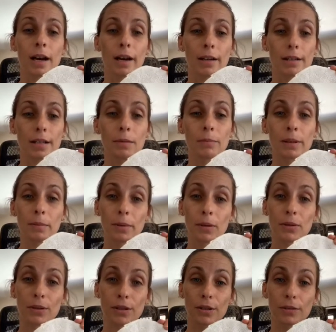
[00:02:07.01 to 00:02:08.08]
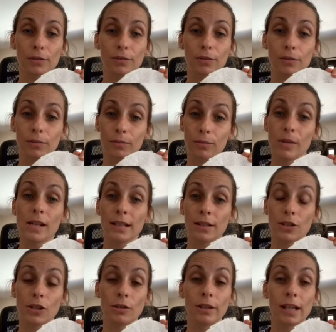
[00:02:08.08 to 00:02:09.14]
simply because of it's
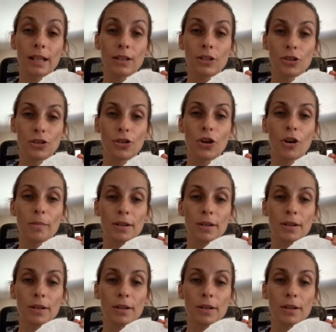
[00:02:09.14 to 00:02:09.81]
doing its job.